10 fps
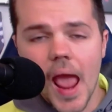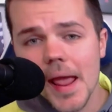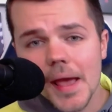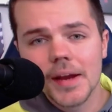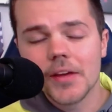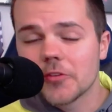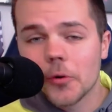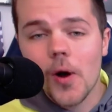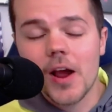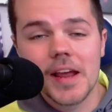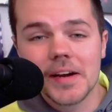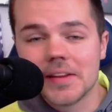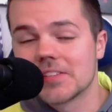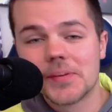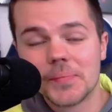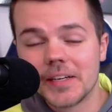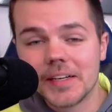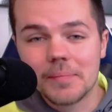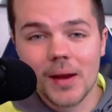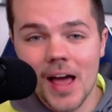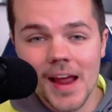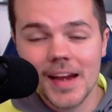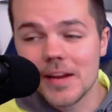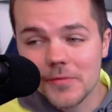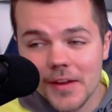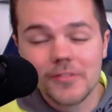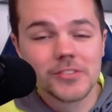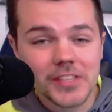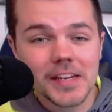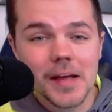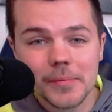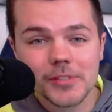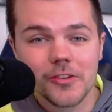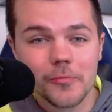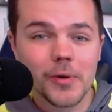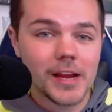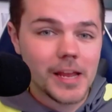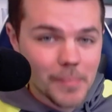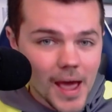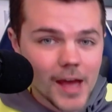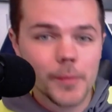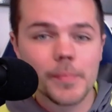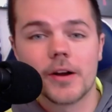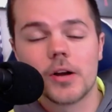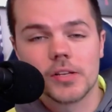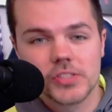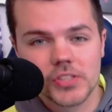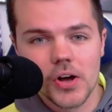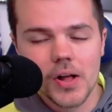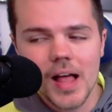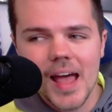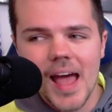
And if you're walking into this completely blind and you've never seen an episode of Breaking Bad or Better Call Saul,